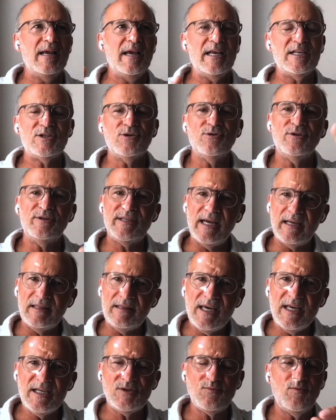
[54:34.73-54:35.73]
It's going to take
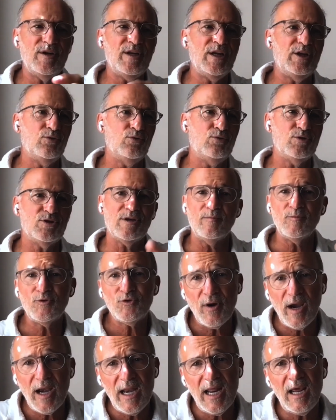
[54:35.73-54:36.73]
this. We need to do some
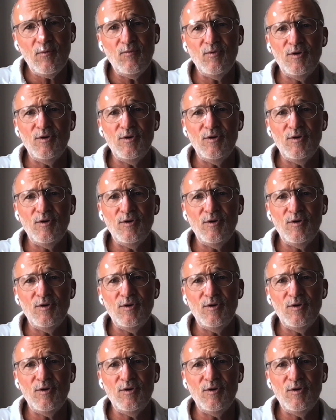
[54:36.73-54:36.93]
training.